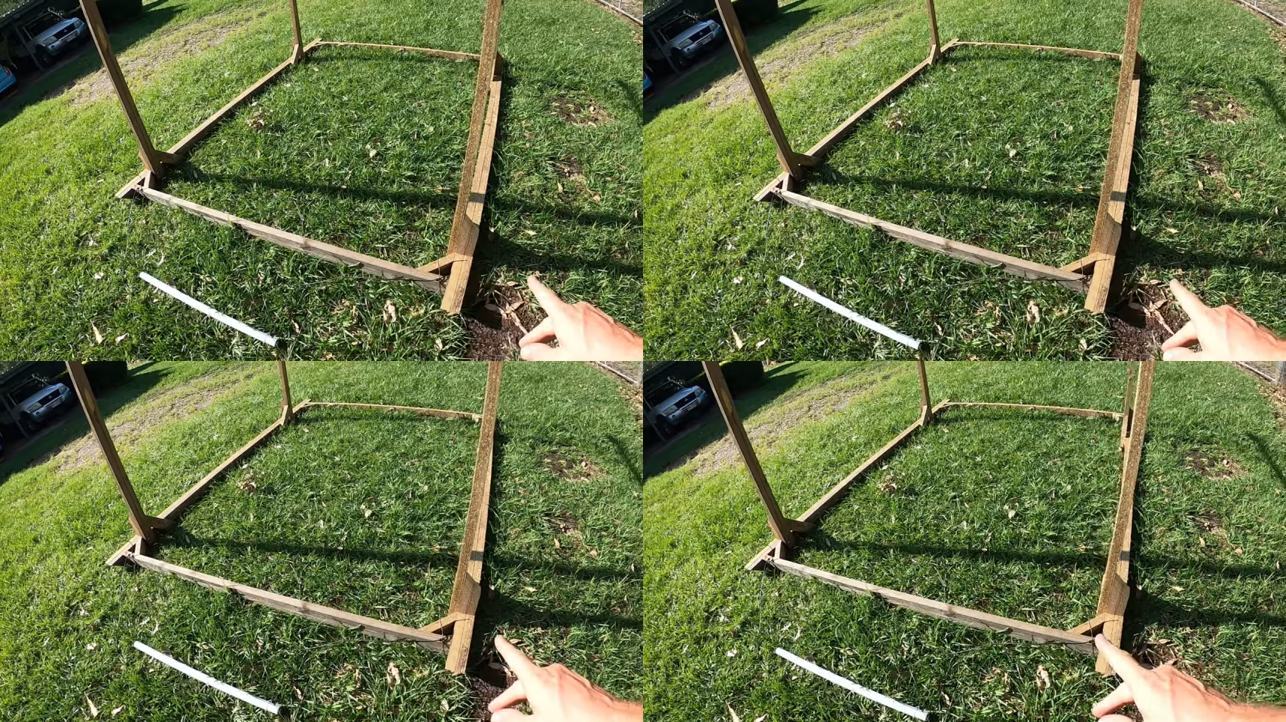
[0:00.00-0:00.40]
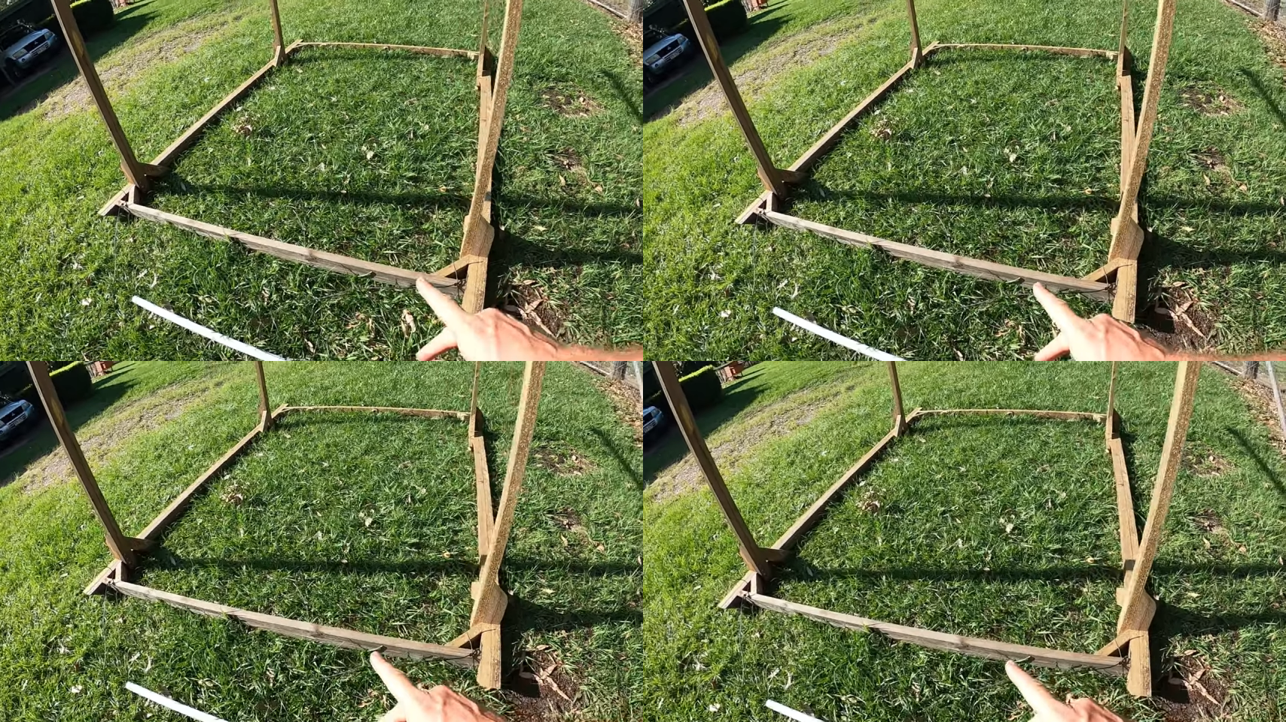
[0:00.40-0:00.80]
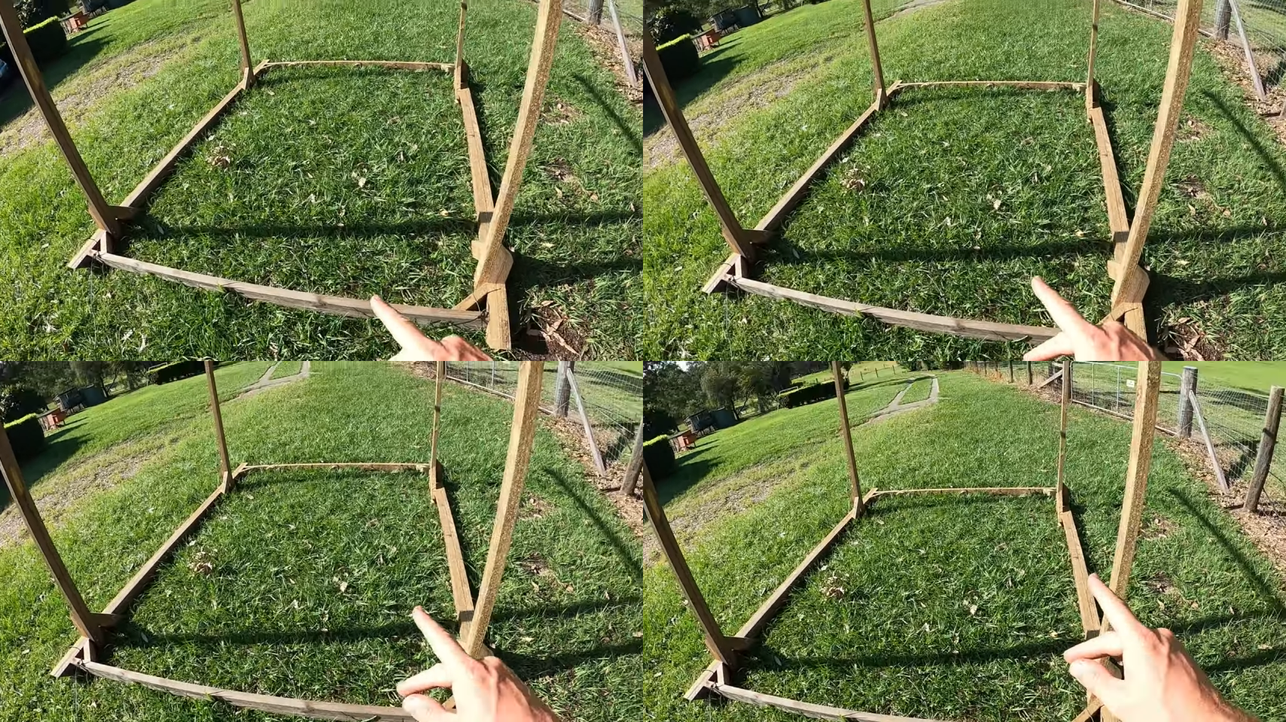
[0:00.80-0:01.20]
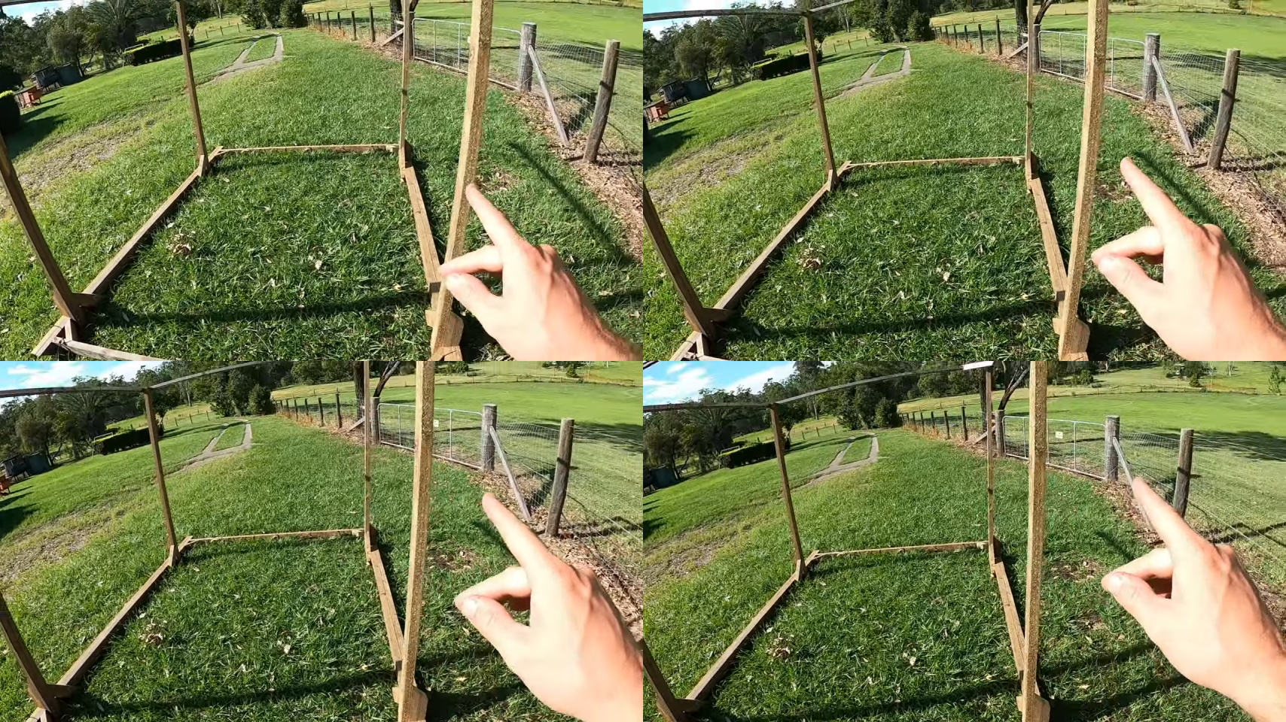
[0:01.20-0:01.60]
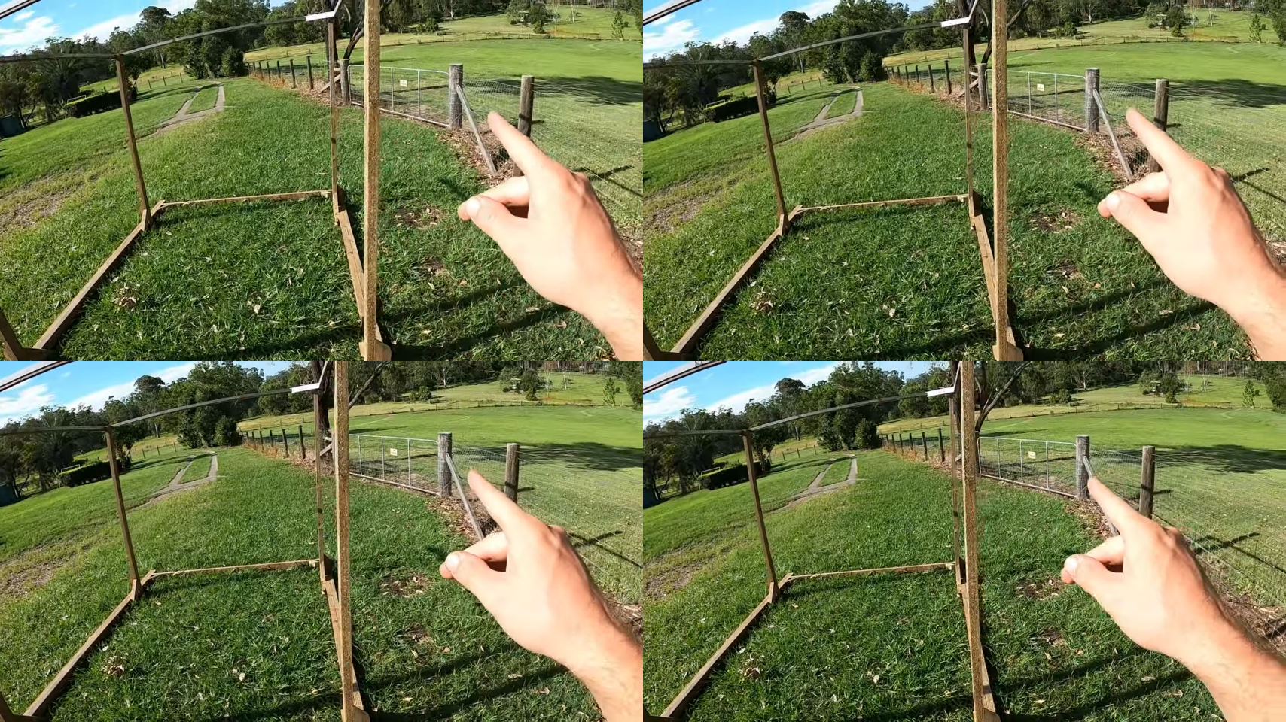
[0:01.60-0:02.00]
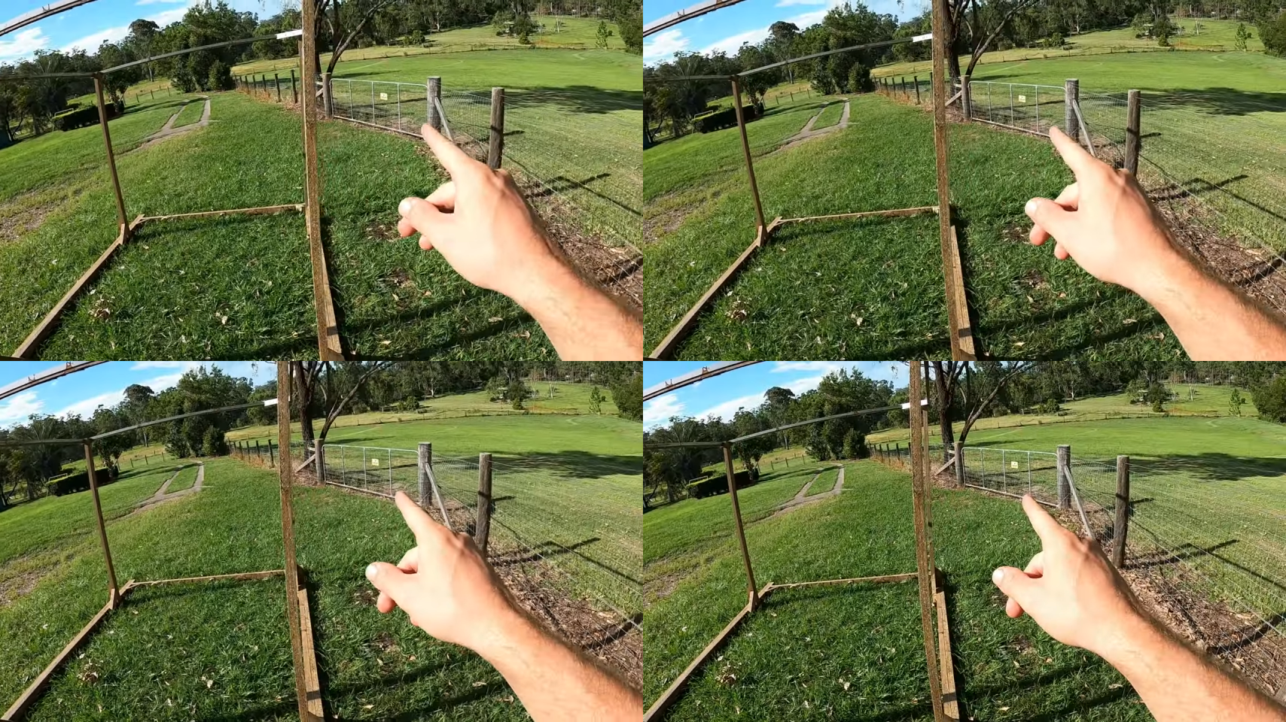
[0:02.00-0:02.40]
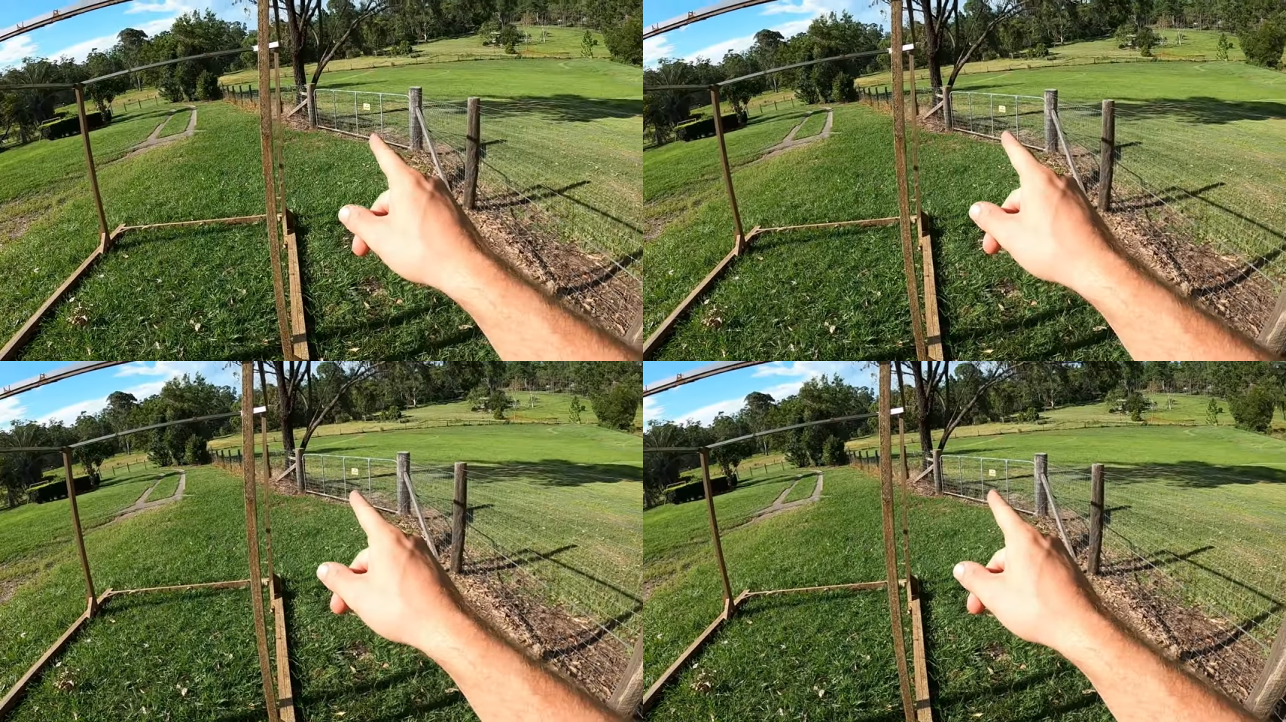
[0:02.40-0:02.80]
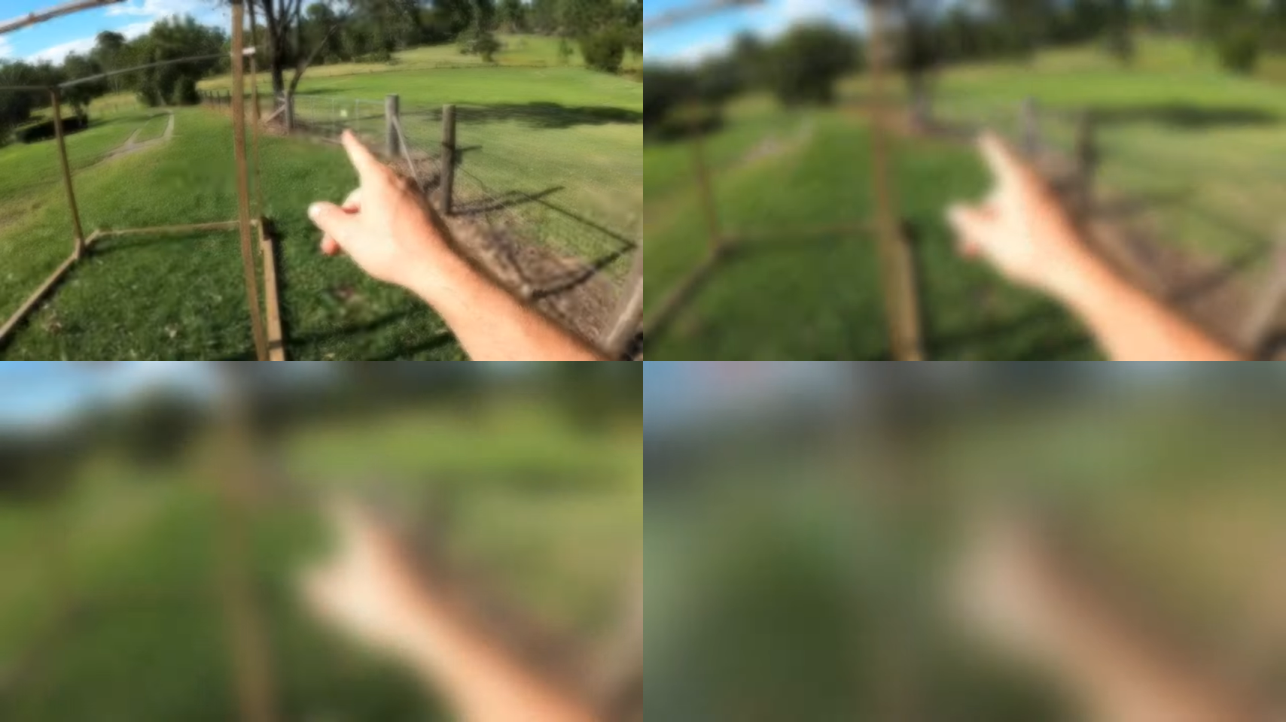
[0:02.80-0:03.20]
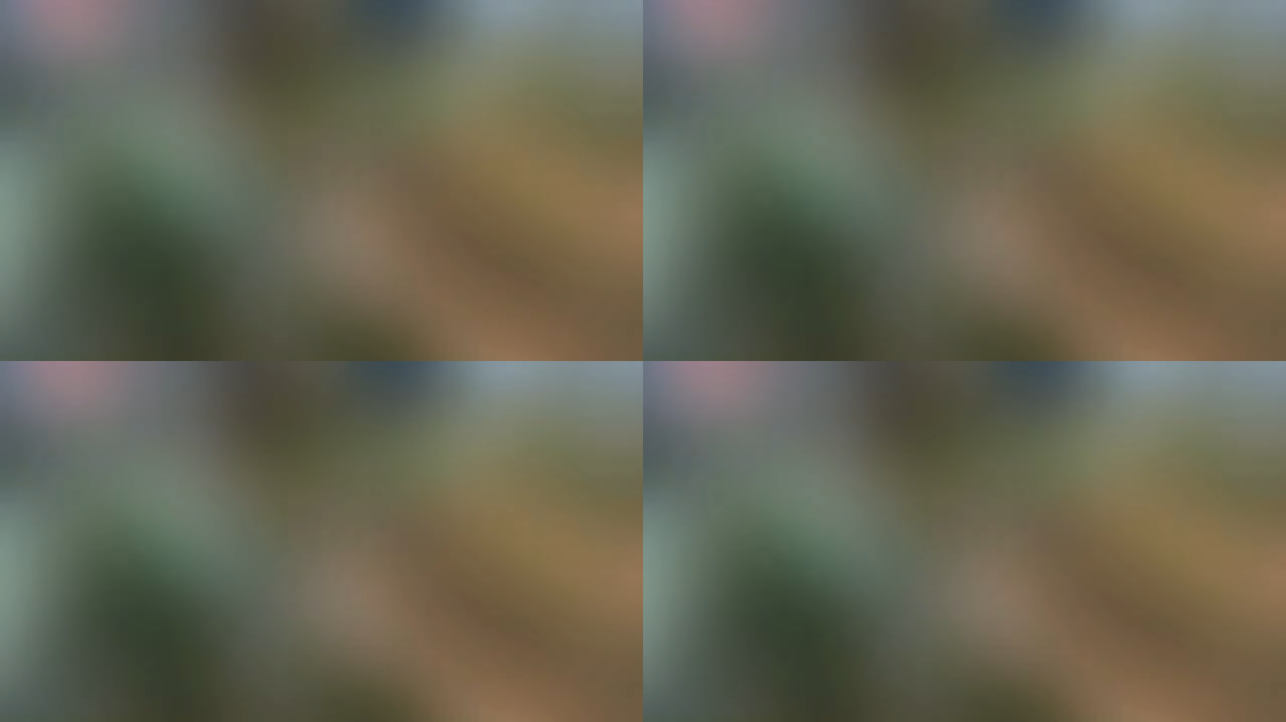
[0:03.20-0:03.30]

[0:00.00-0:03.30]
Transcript: Nobody's mouth can be seen.